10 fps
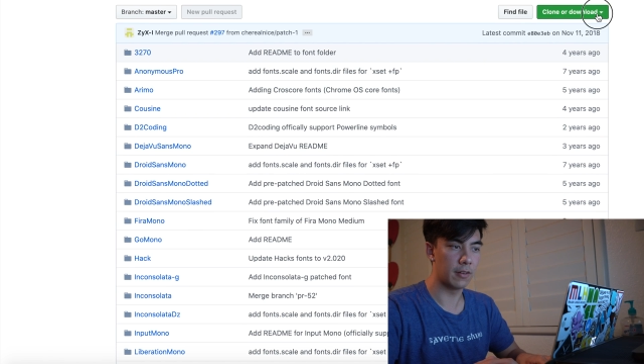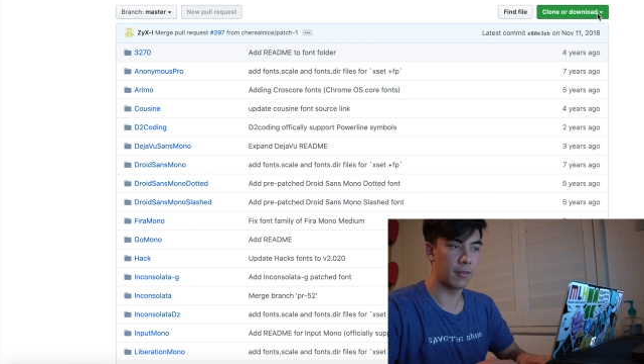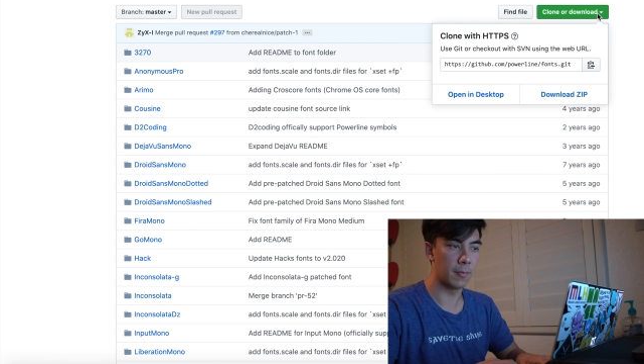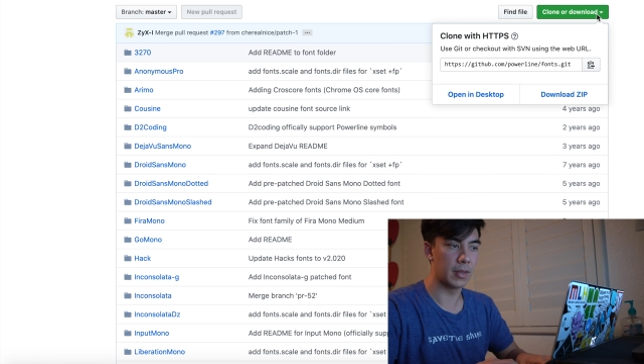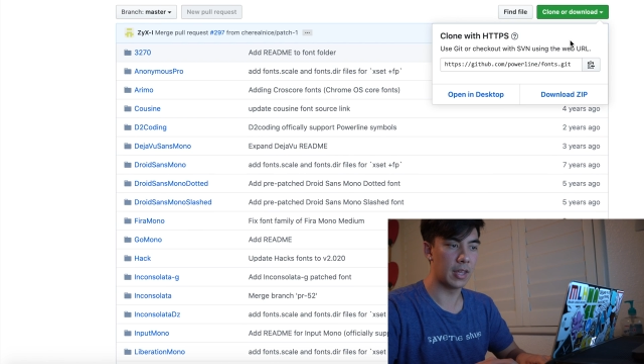
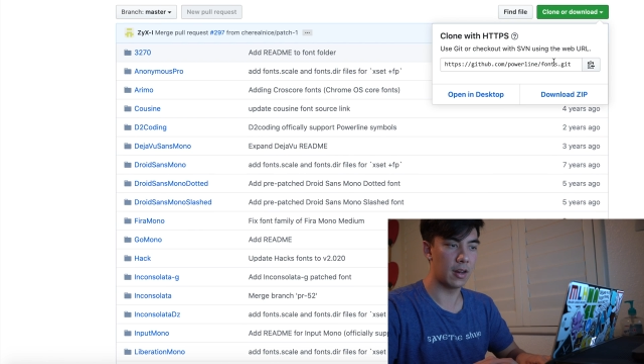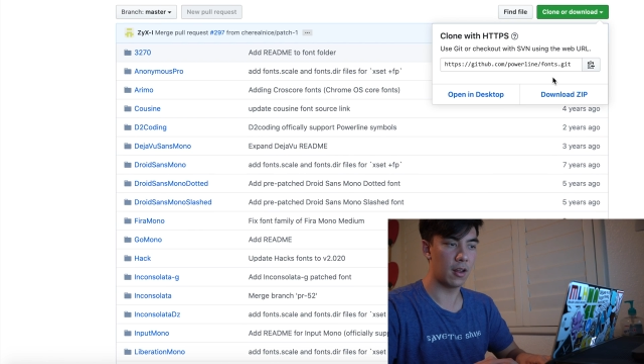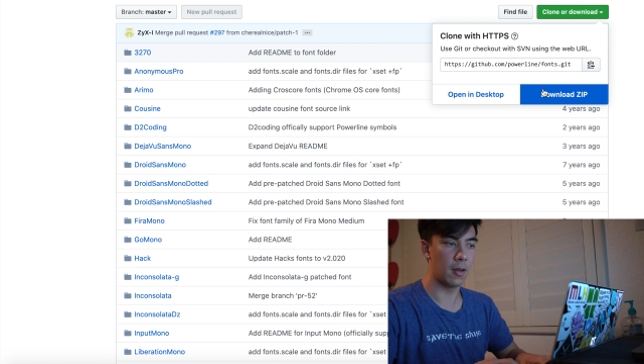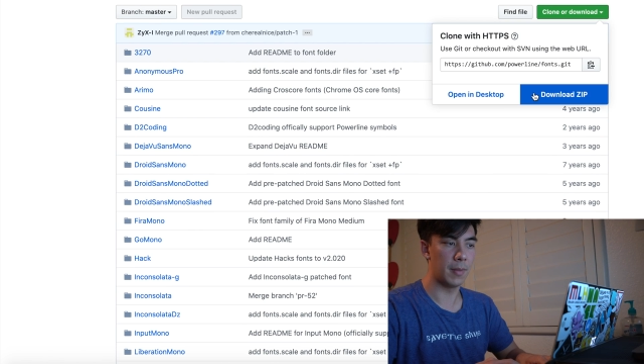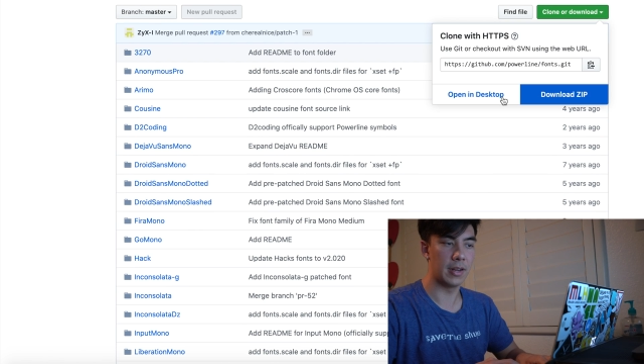from
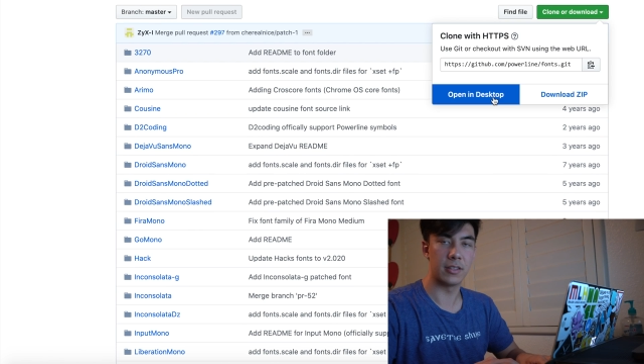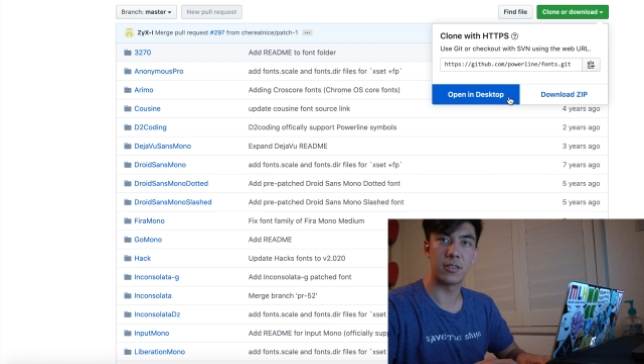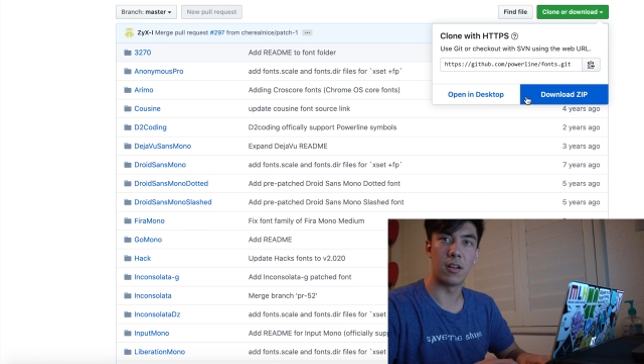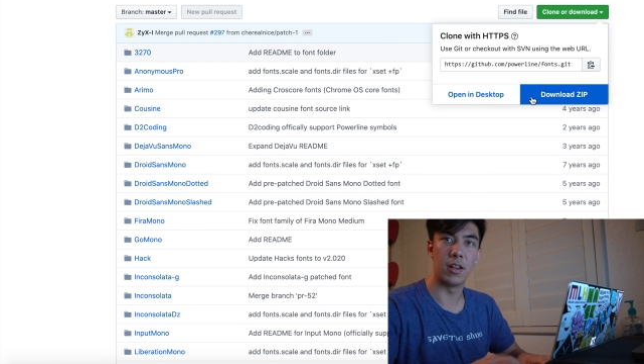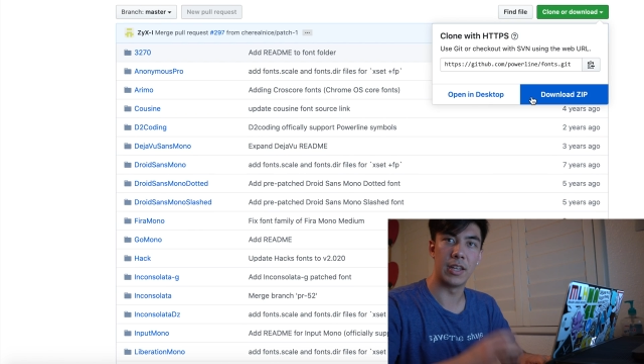GitHub and
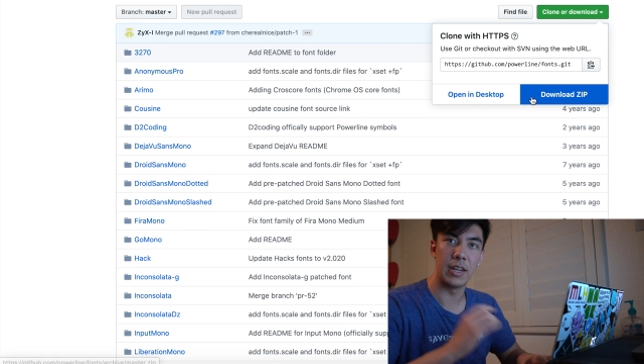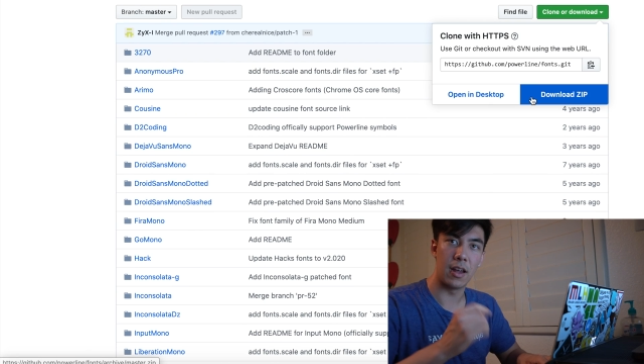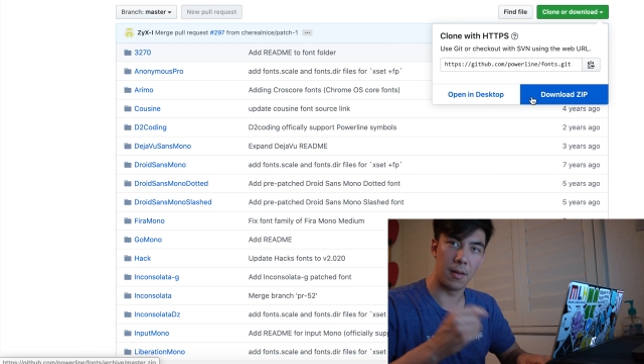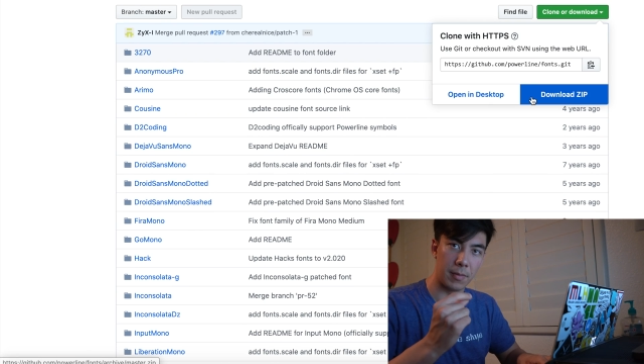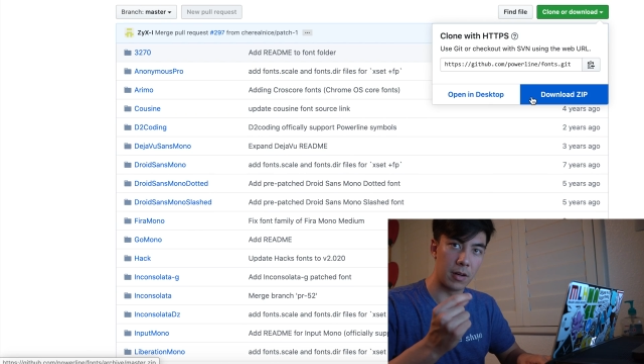install it,
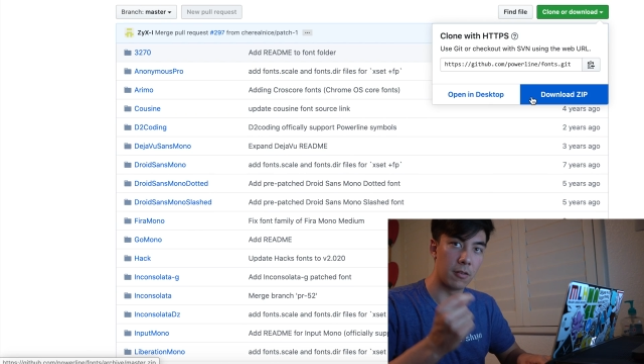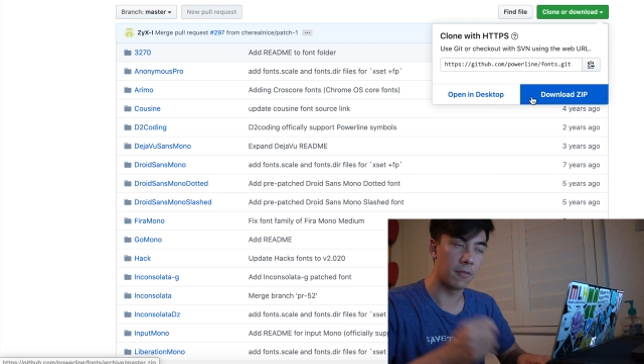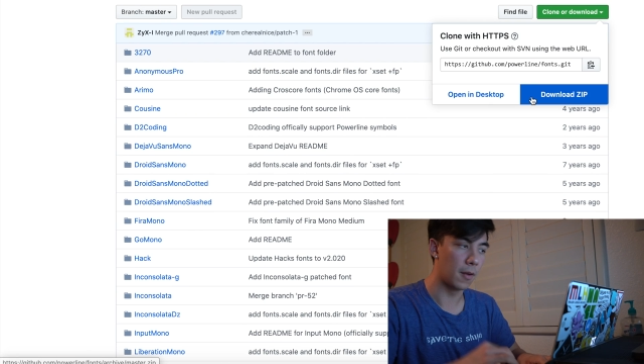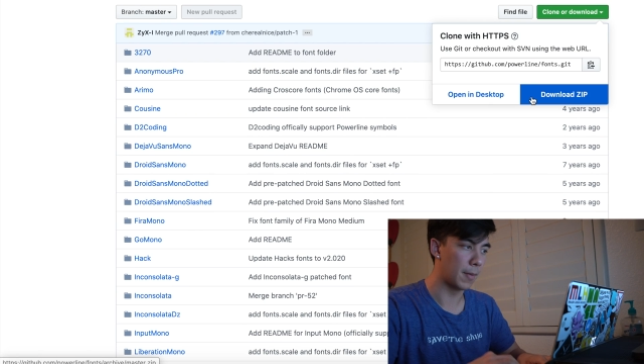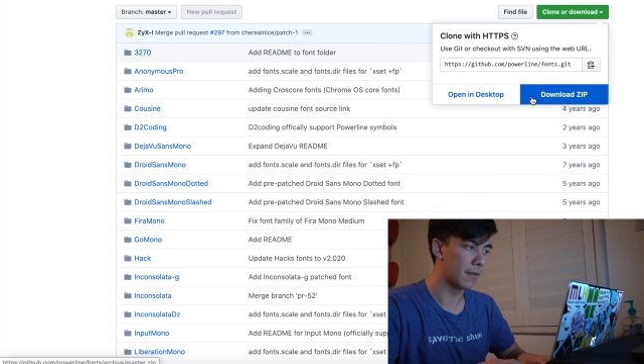um, you know,
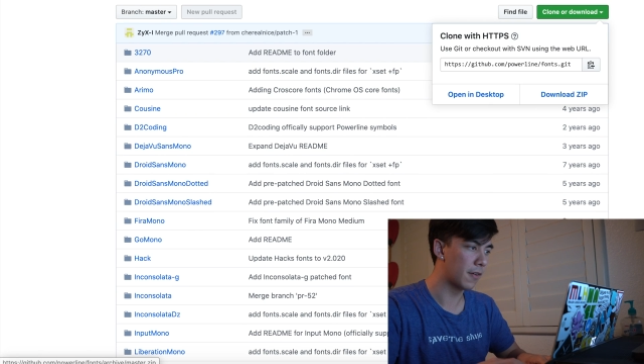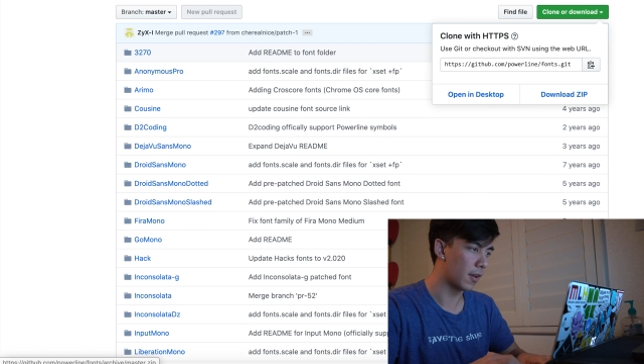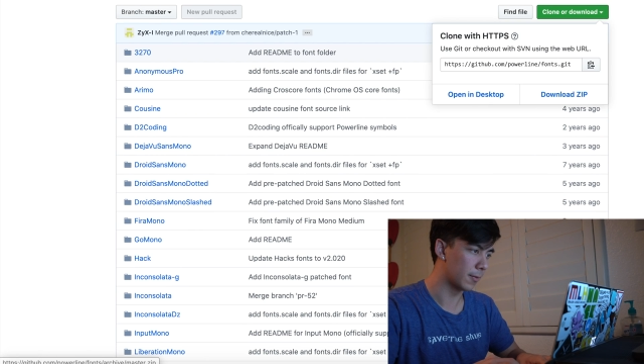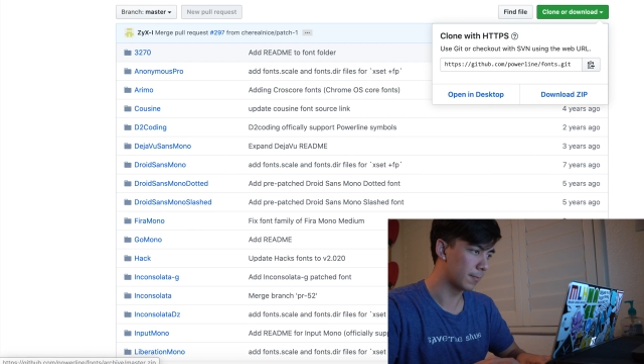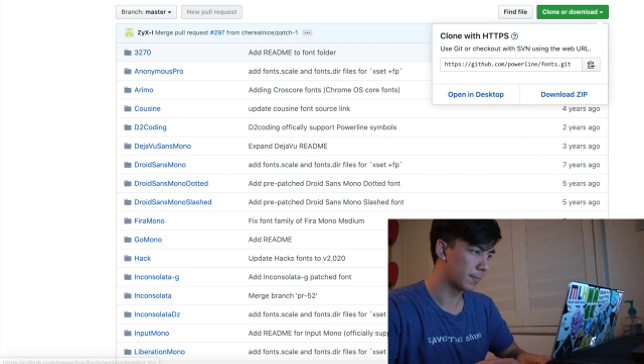font by font.